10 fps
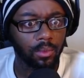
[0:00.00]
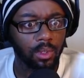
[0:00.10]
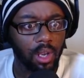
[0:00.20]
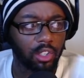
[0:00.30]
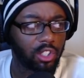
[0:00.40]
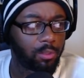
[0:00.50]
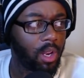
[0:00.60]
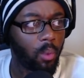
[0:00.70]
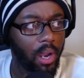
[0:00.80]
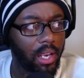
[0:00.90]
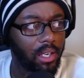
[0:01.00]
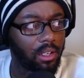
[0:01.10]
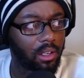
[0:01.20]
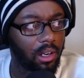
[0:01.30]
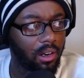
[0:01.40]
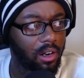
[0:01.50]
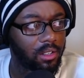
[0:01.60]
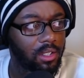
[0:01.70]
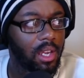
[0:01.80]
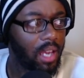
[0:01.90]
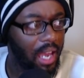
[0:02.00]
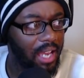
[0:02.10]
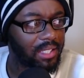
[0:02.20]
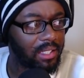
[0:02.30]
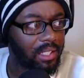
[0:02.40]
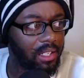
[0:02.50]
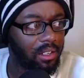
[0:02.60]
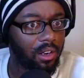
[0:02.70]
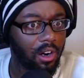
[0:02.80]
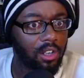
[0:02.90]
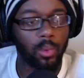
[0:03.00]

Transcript: I'll just be awakening the cards. SA10 in the cards.